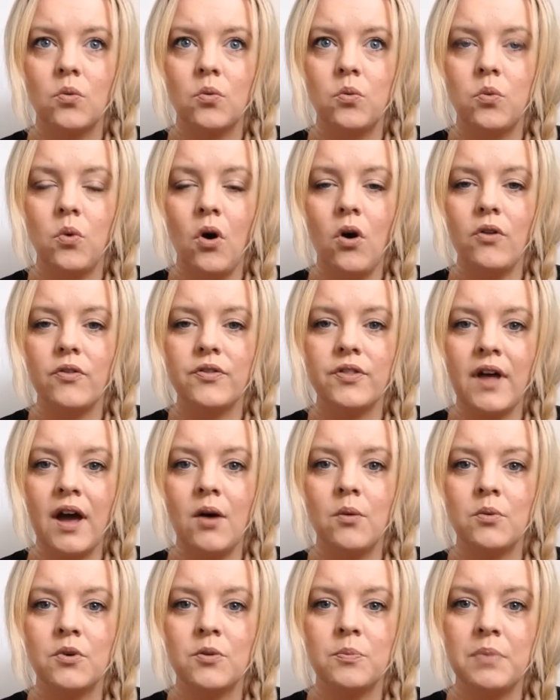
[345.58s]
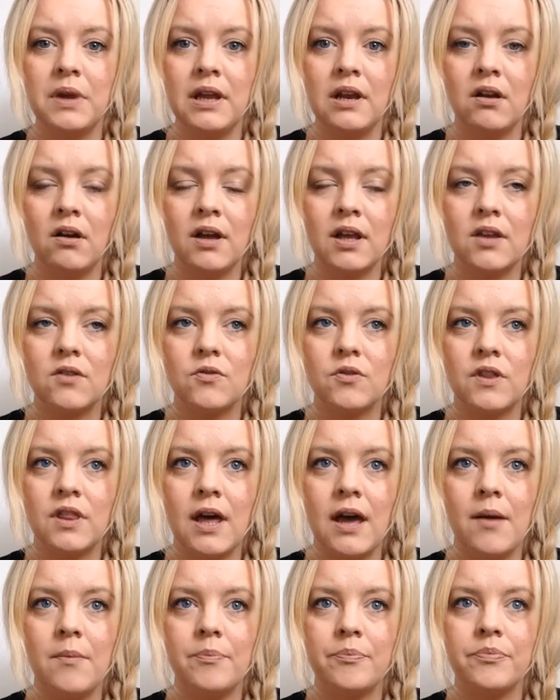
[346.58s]
what that would be like for
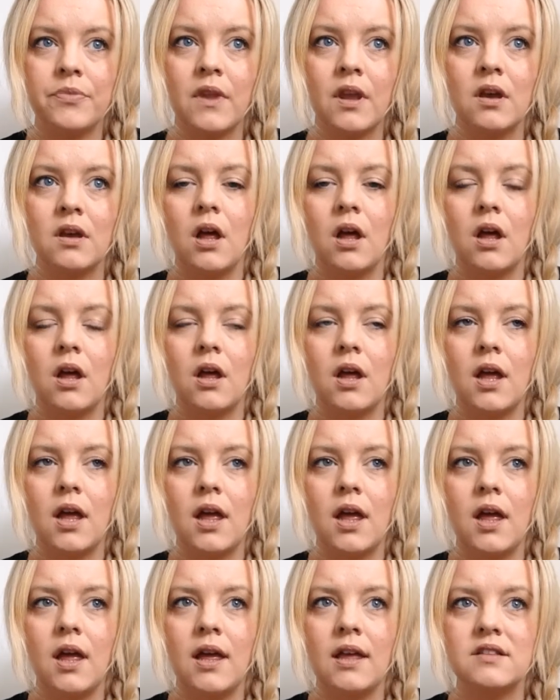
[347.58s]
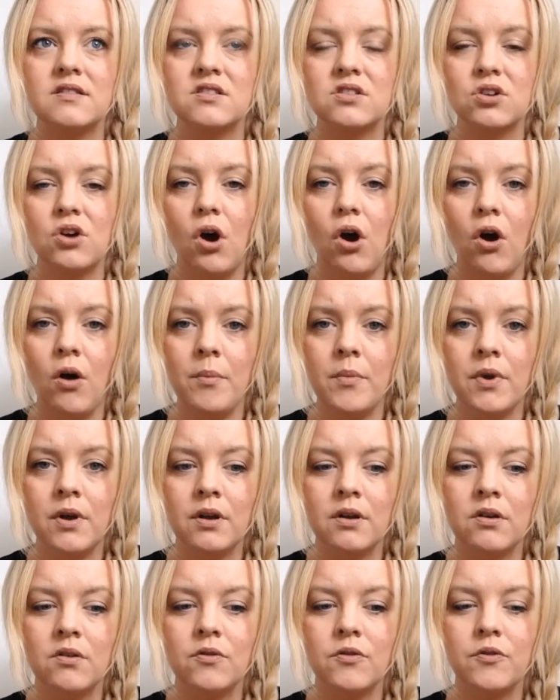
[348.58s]
them. It's
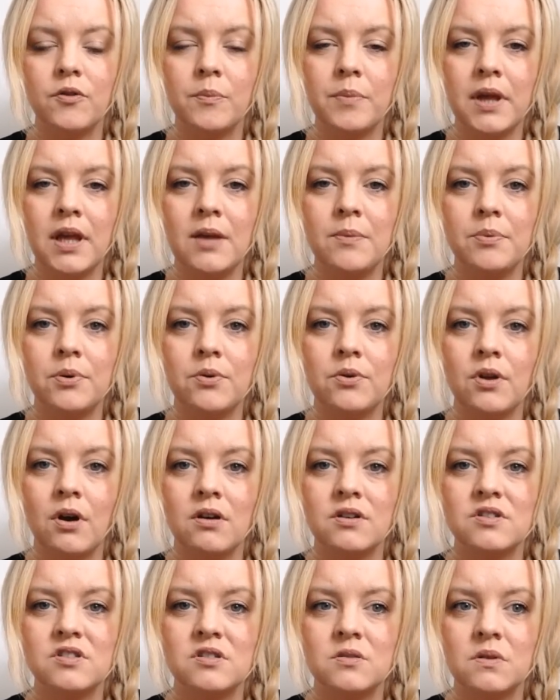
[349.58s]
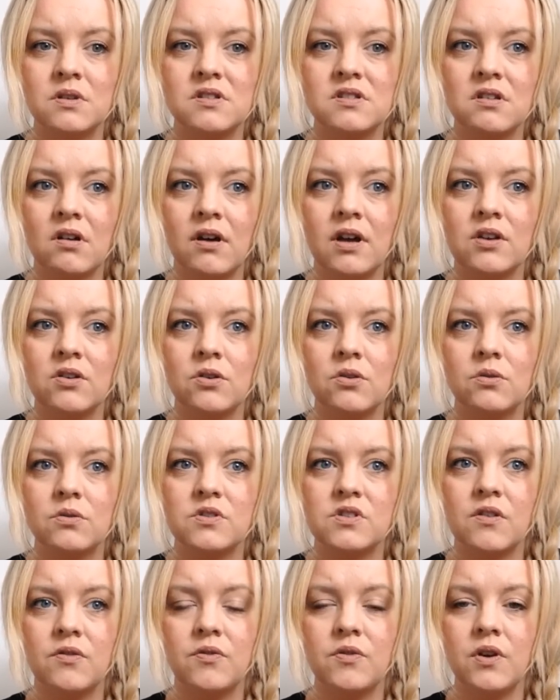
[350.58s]
common for people that are suicidal
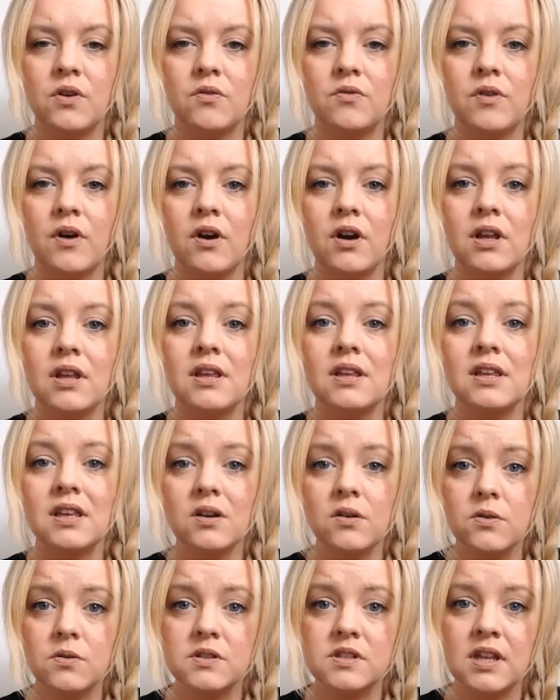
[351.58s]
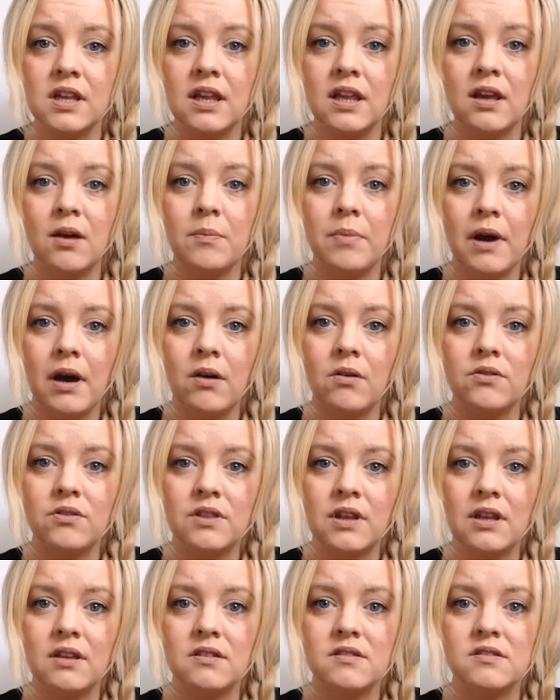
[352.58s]
to feel very guilty about
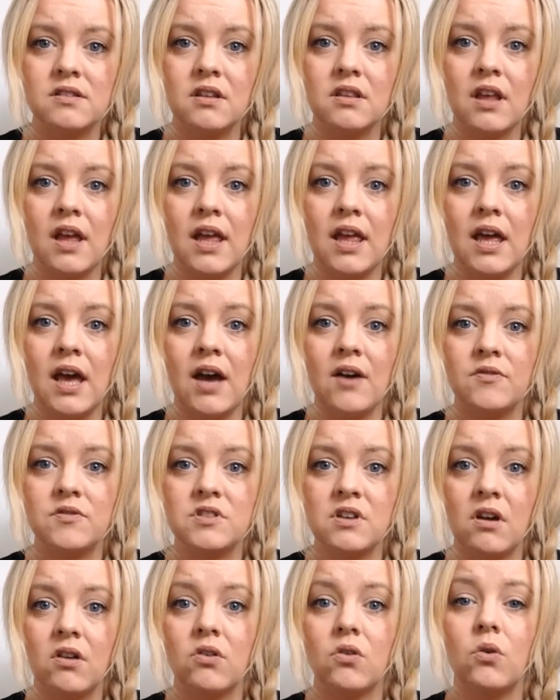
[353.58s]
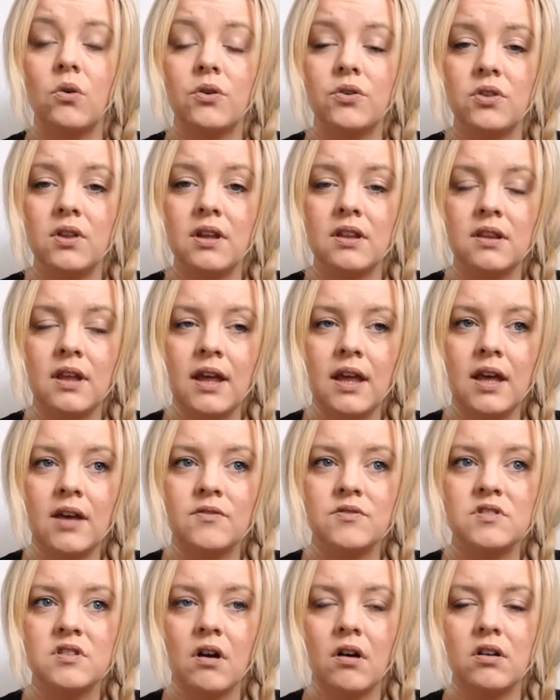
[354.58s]
things that they have done or think they
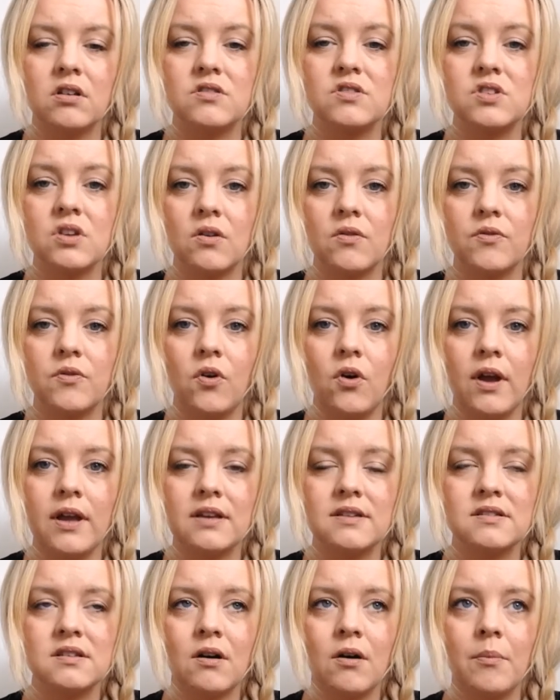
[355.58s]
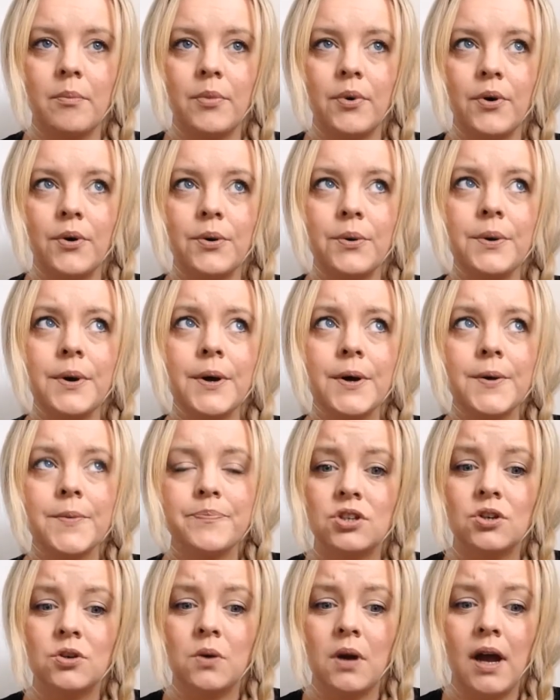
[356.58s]
have done. So for example,
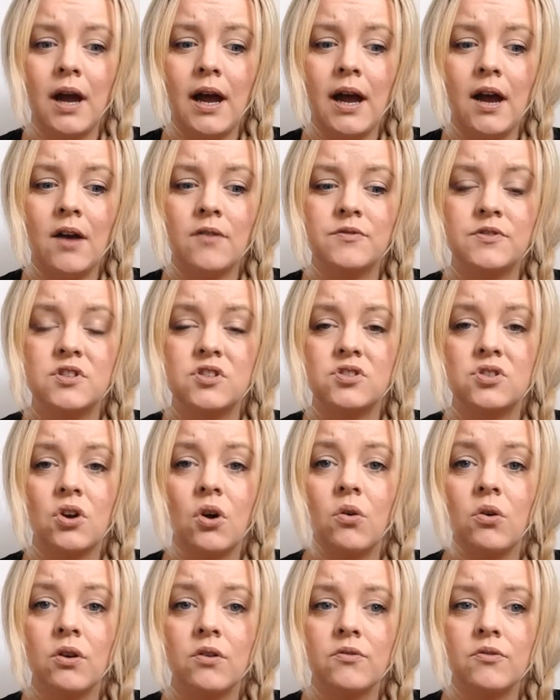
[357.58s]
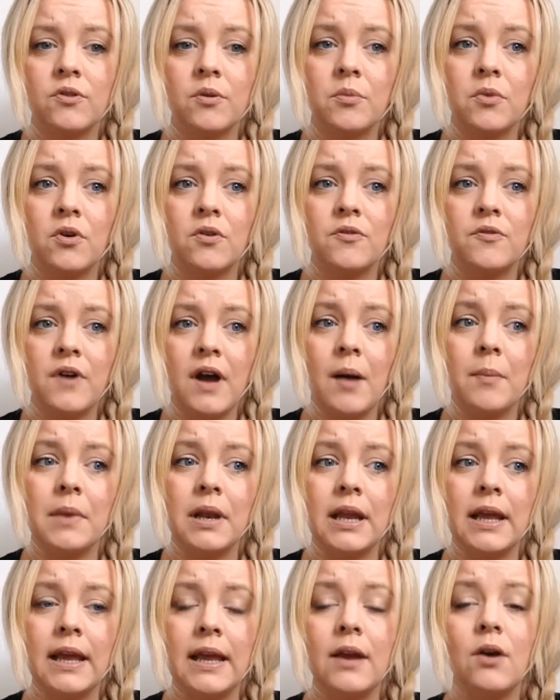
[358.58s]
you have stolen from your
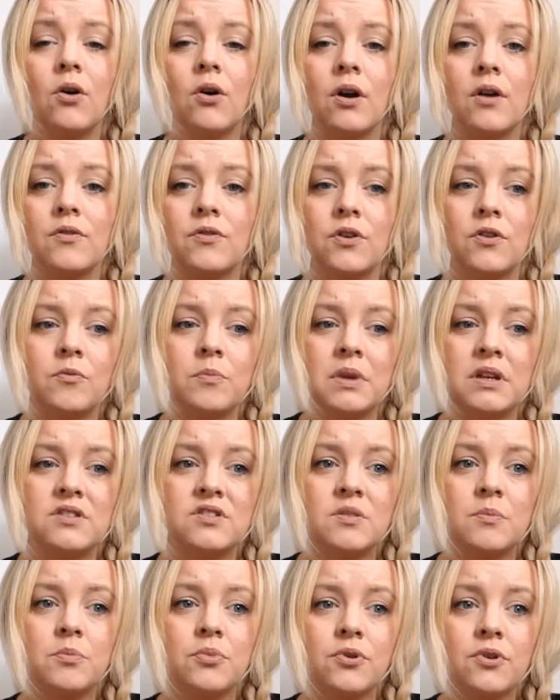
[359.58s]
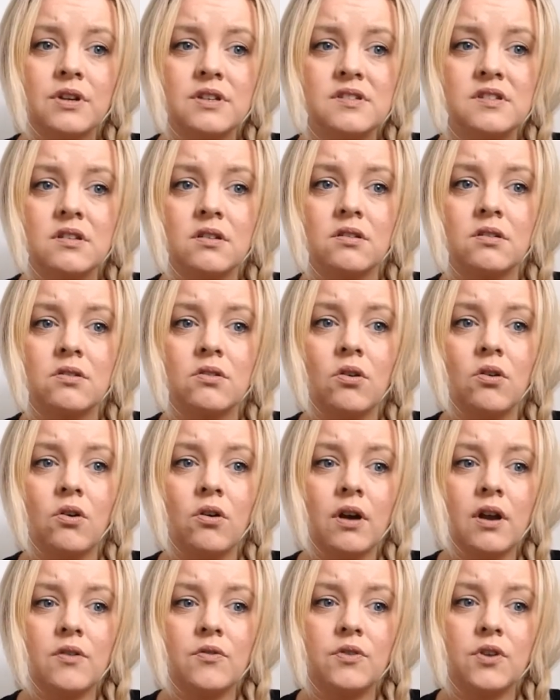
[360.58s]
family, or if you've been to prison,
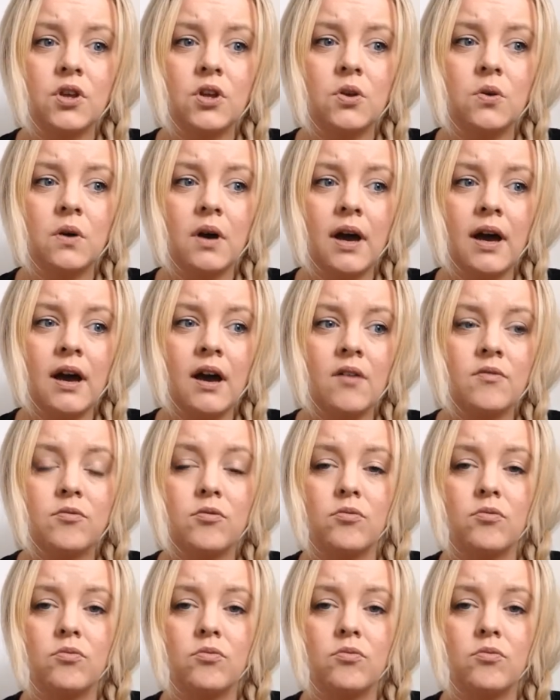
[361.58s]
or if you have